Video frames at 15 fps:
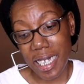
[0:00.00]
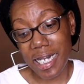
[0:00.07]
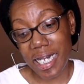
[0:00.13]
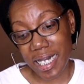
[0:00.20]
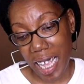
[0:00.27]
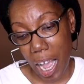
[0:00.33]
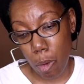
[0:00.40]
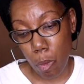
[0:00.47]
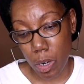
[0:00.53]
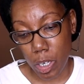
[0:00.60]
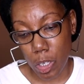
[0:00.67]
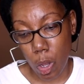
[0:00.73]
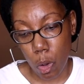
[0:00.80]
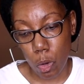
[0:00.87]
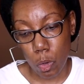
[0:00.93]
she said, I
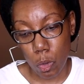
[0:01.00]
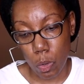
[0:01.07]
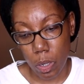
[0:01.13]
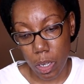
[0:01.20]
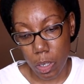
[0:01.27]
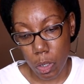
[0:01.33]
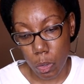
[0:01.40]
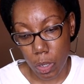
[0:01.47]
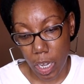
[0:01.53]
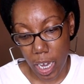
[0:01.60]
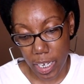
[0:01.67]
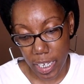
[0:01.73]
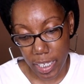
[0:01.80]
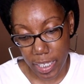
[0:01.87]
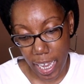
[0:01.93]
want to know who
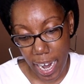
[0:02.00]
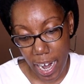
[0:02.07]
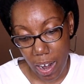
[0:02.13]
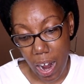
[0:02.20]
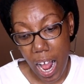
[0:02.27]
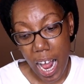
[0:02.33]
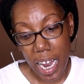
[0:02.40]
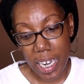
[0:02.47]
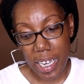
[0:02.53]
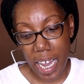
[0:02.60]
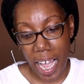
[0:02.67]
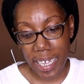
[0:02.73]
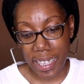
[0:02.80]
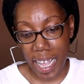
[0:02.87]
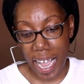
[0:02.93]
cut his hair
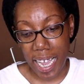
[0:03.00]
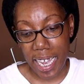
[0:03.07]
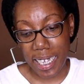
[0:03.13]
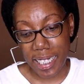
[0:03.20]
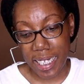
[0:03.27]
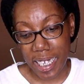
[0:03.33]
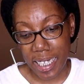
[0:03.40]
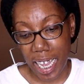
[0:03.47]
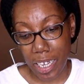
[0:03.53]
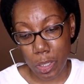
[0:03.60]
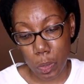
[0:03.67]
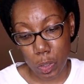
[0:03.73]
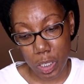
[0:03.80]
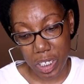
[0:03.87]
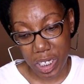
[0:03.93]
like that, and did they
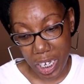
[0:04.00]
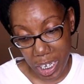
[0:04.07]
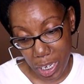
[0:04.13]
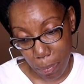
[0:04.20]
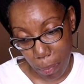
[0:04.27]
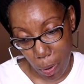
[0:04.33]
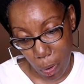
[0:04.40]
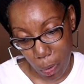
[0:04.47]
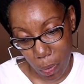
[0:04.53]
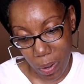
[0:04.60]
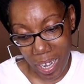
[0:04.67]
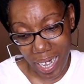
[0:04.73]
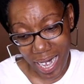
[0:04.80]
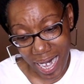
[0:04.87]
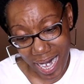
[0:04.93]
use a chili bowl?